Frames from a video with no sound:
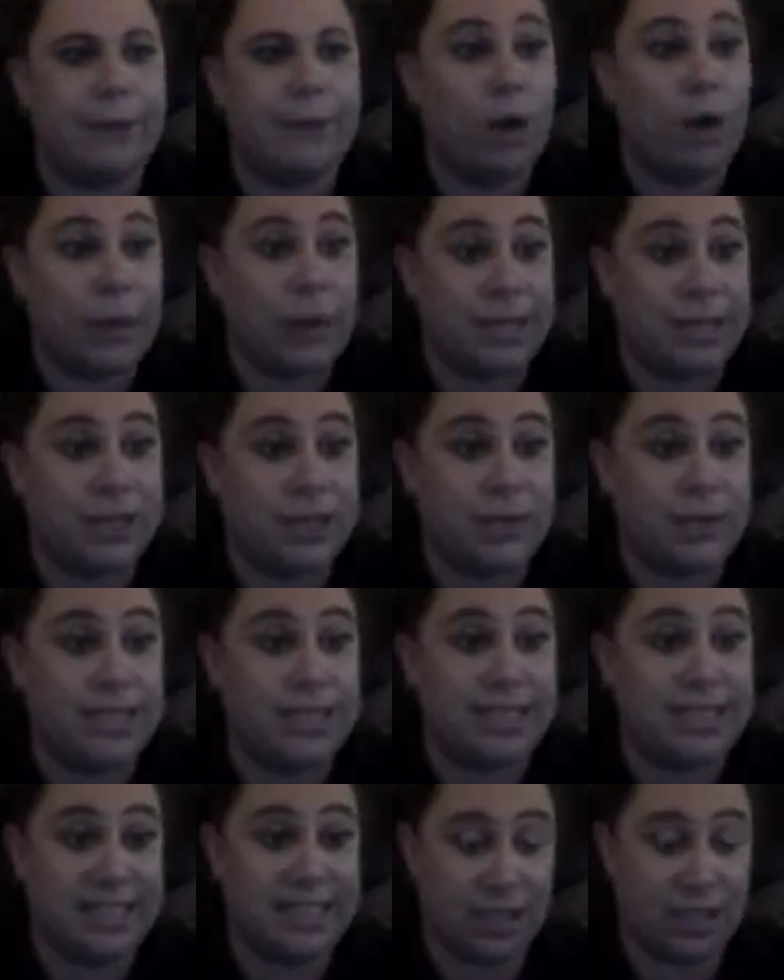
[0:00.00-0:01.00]
All right, so
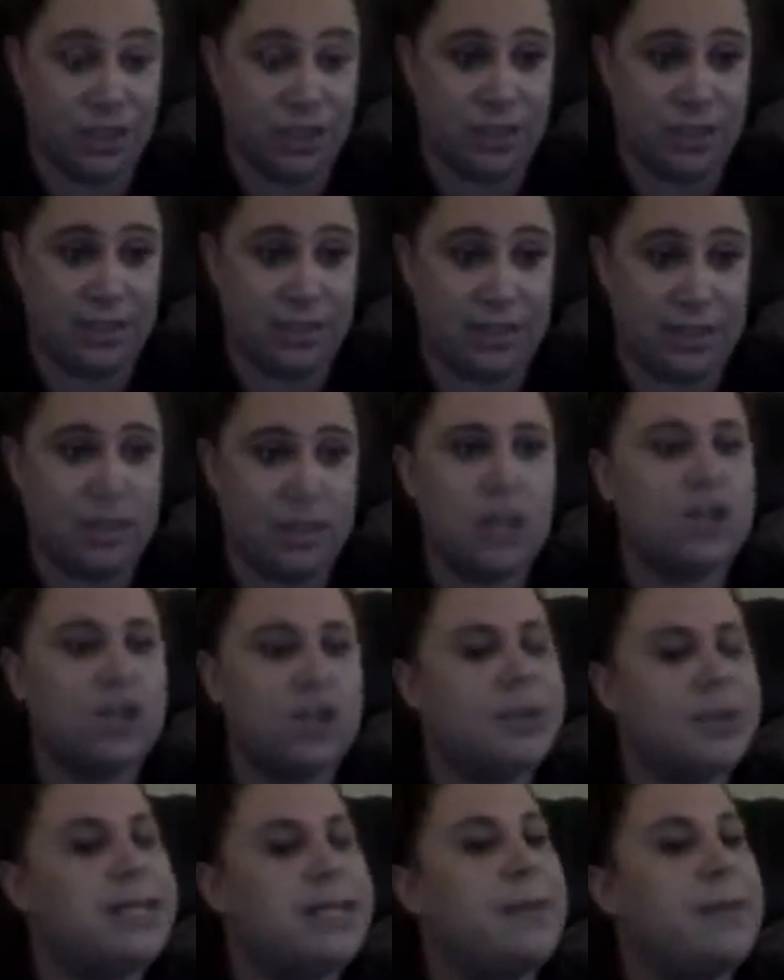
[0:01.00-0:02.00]
discussions.
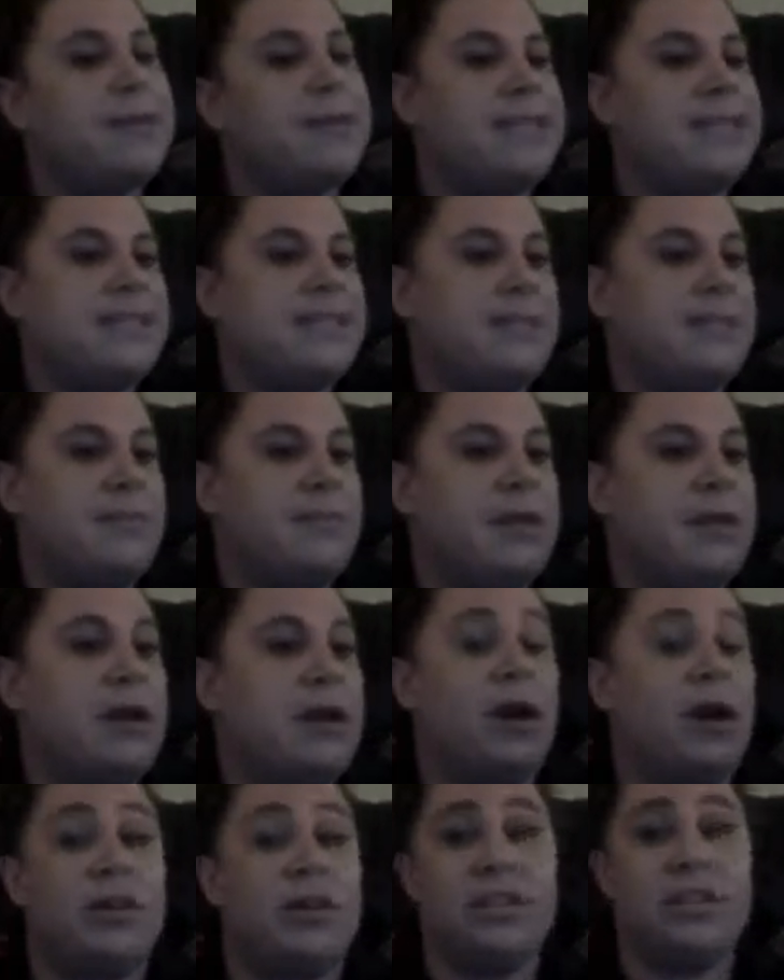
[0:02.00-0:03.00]
So anytime I say something
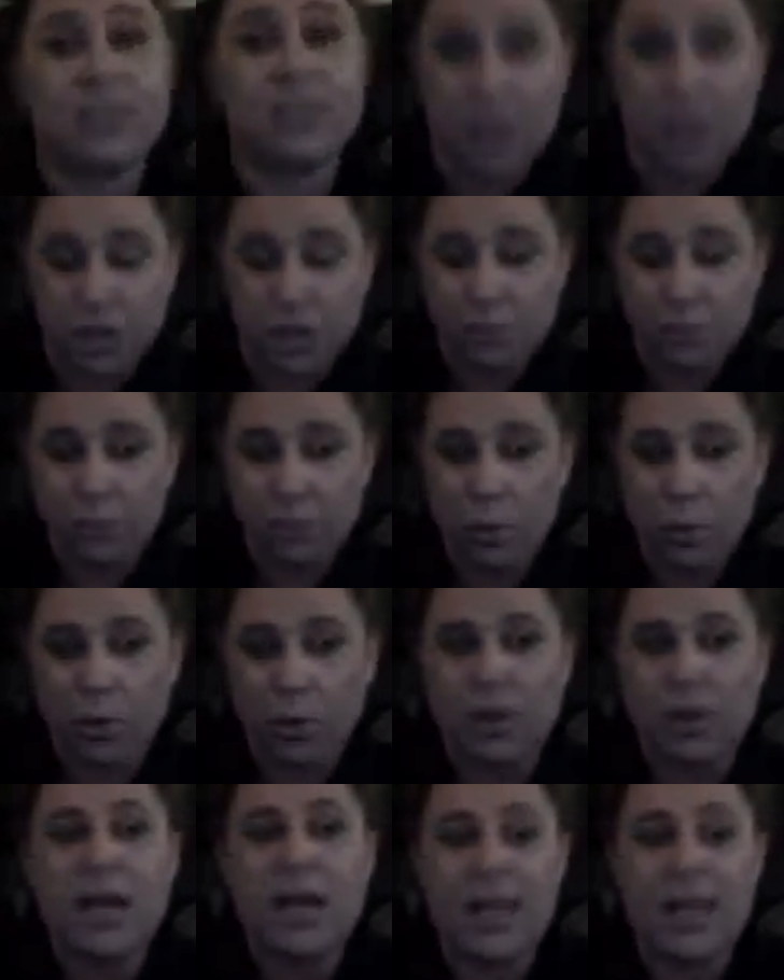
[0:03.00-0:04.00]
on discussion
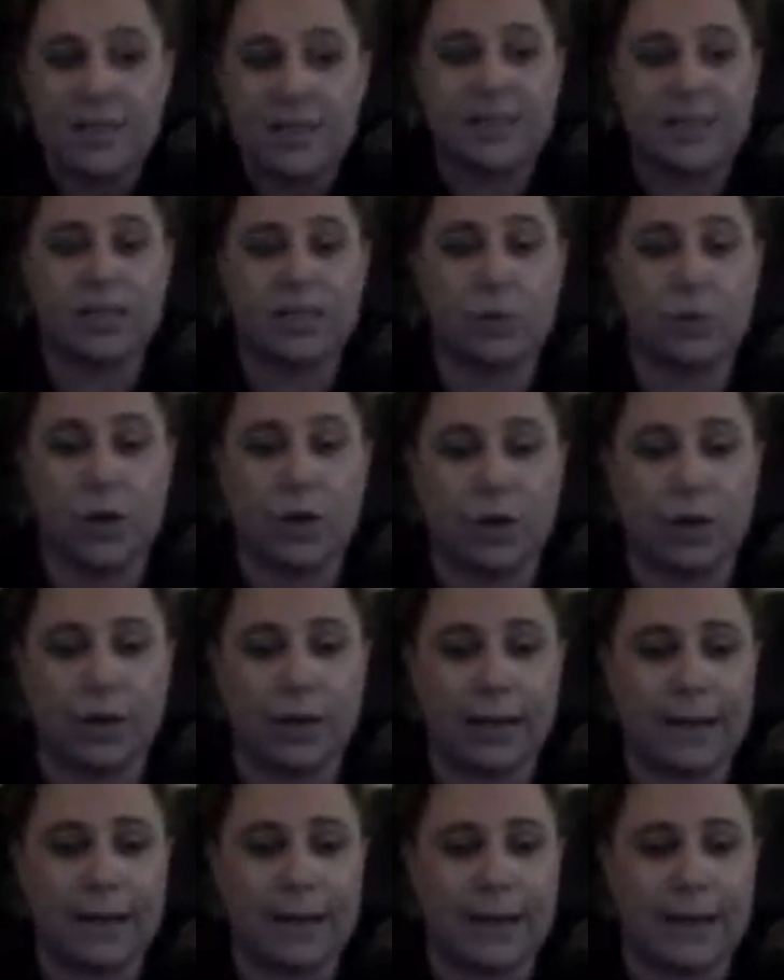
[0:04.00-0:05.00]
board, this is where you're going
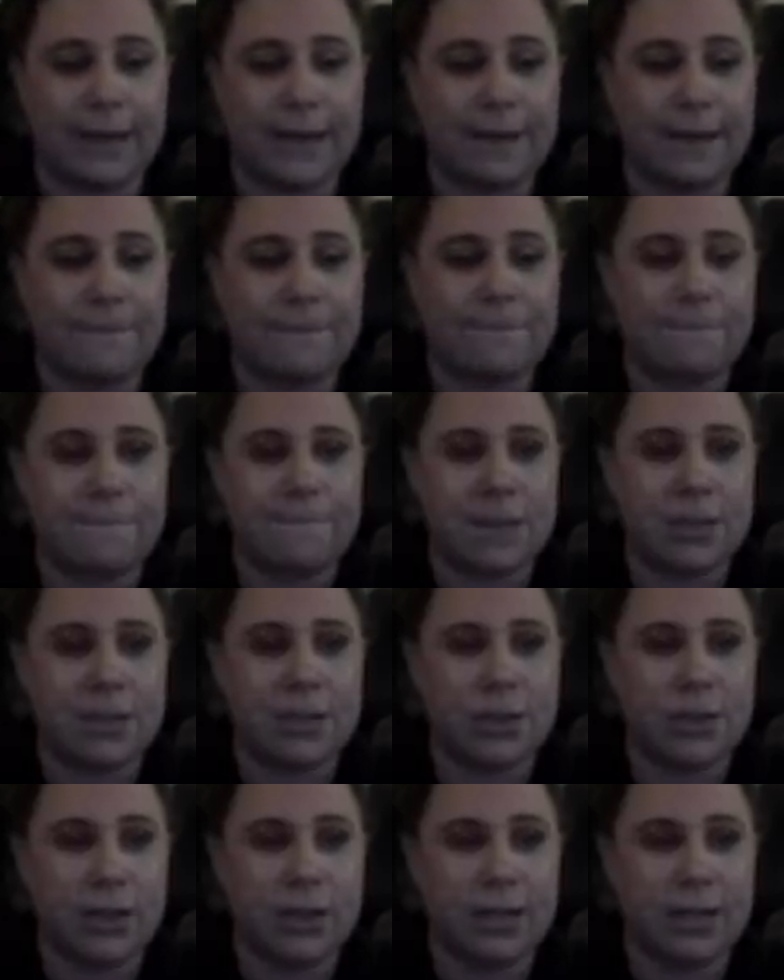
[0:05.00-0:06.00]
to click.
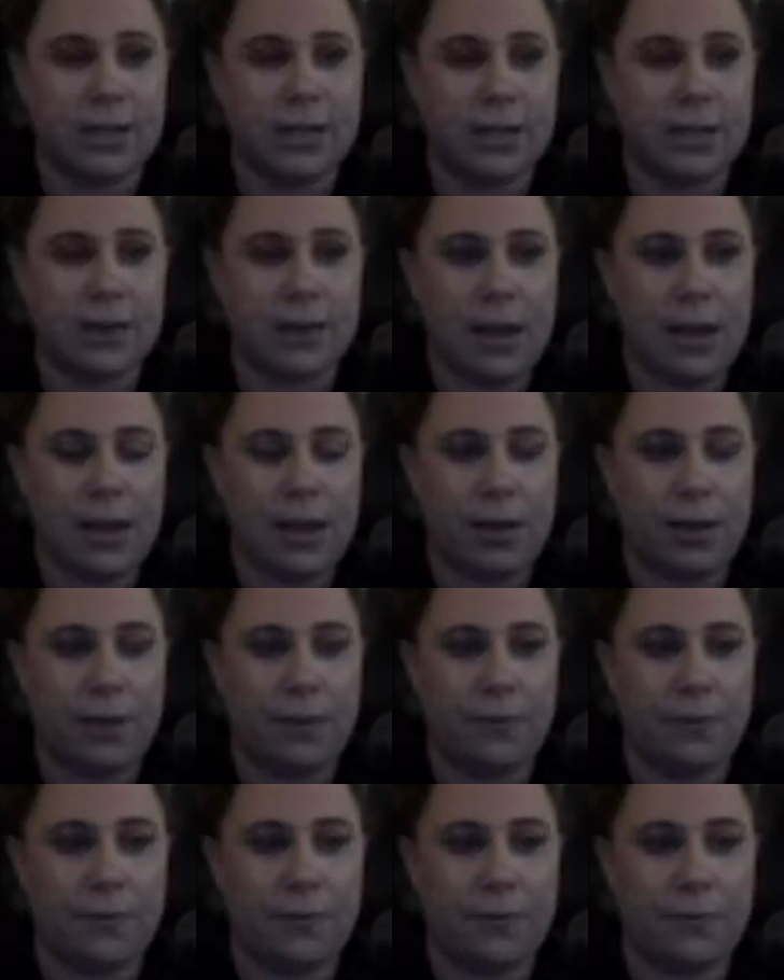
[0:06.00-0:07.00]
So go ahead and click right
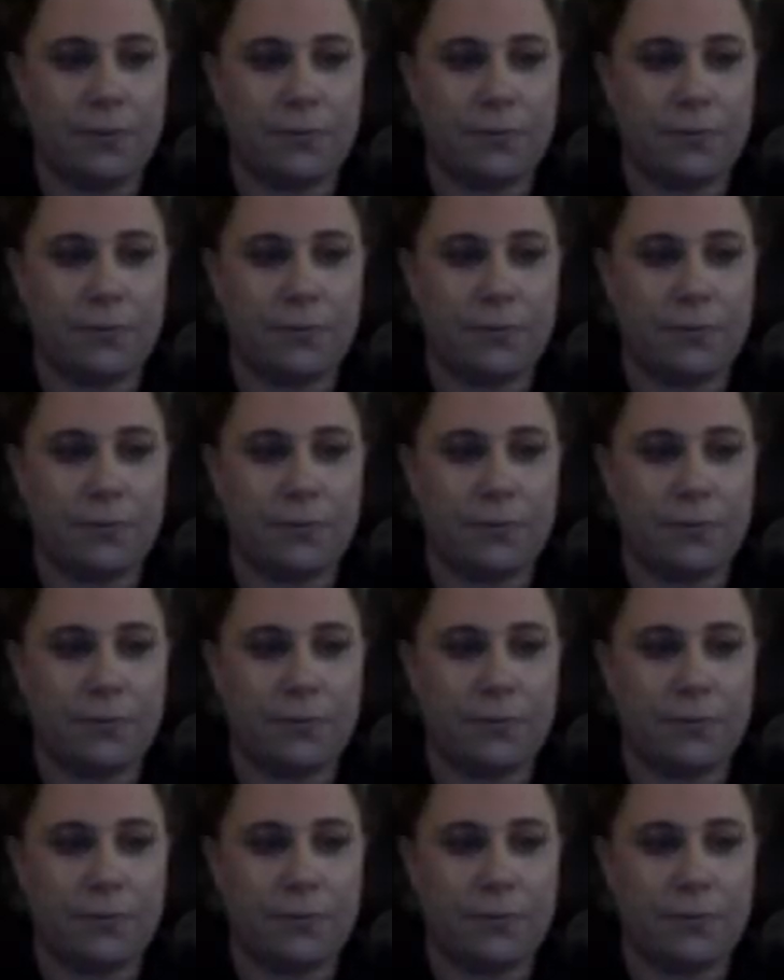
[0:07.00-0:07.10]
here.